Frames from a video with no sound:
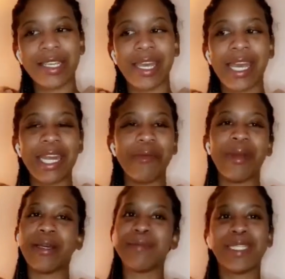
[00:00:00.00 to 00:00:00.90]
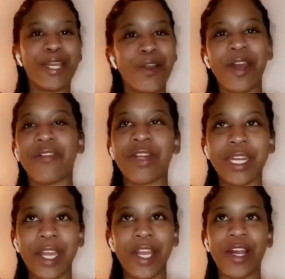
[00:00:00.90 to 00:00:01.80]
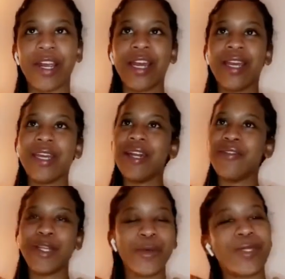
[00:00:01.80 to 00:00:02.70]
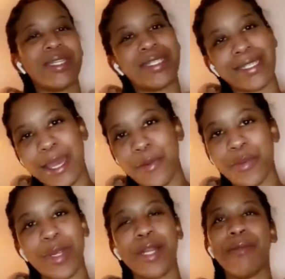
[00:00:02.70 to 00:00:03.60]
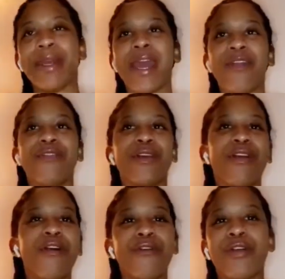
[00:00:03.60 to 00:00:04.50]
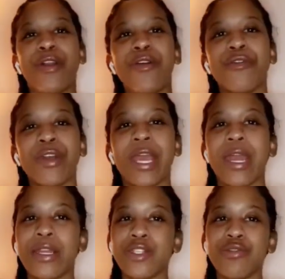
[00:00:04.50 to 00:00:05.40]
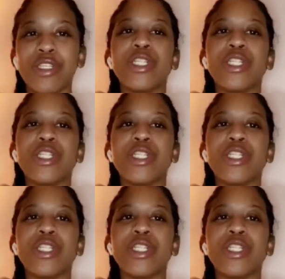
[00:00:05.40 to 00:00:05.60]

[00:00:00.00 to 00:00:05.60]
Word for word: and it becomes year after year of dealing with the same repeated behavior over and over again that you just